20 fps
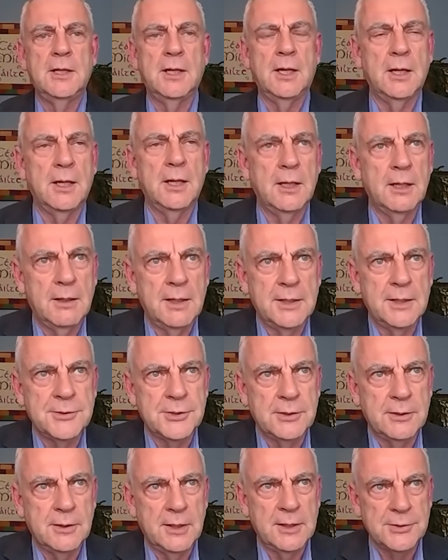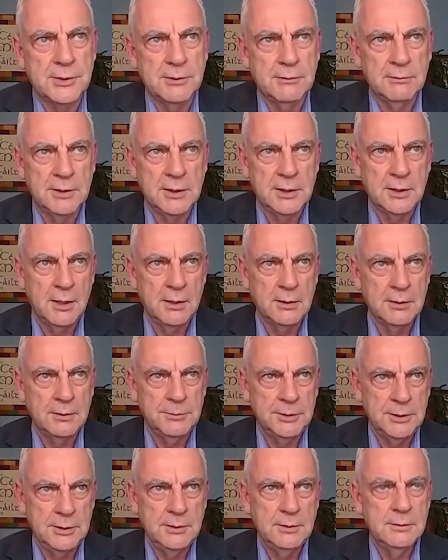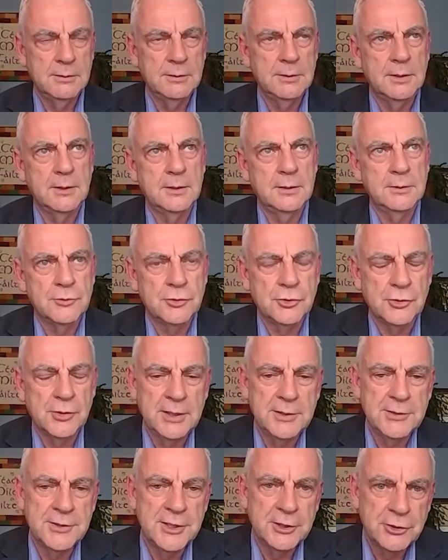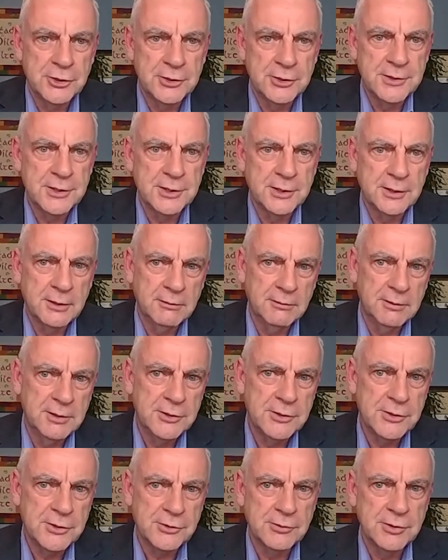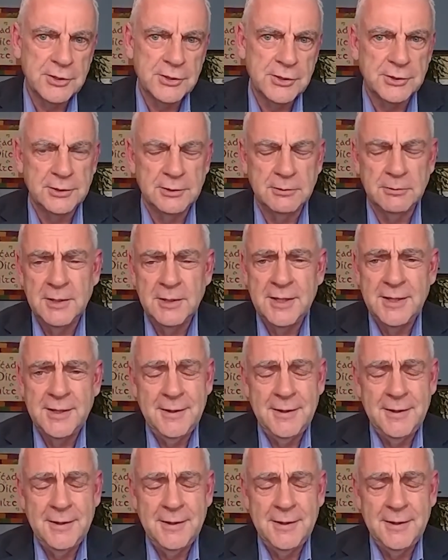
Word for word: uh, as our as our economy uh, transitions and our industries do,